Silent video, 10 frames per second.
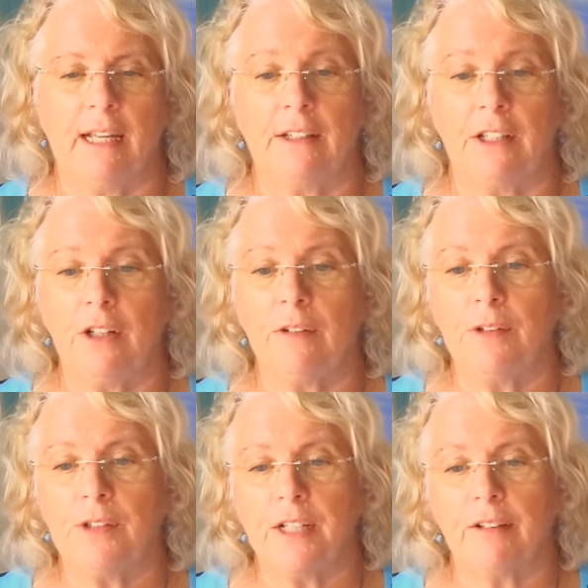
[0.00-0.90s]
and the
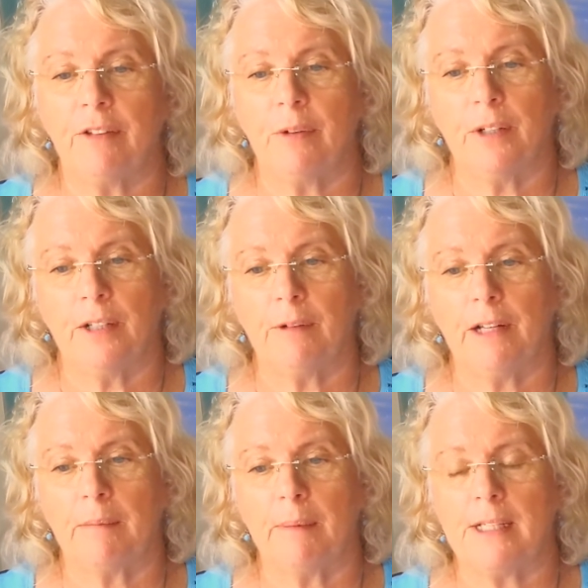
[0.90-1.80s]
University of Florida
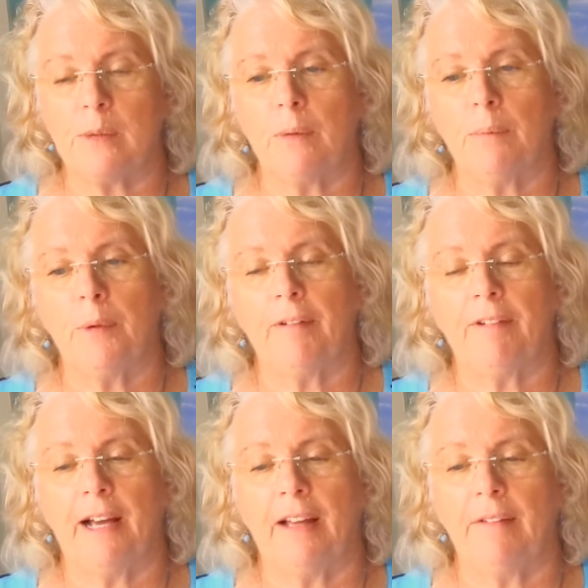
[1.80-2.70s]
recommends
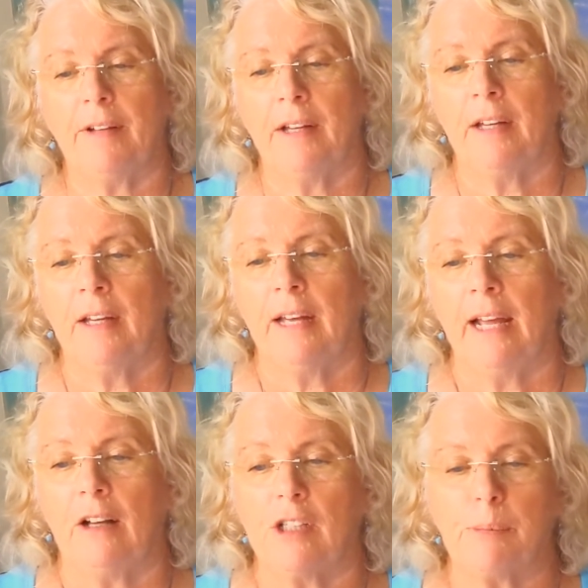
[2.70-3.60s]

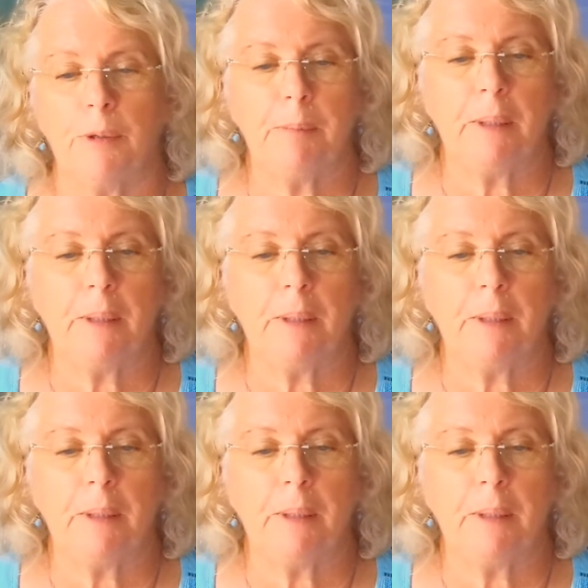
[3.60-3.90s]
1.5 ounce per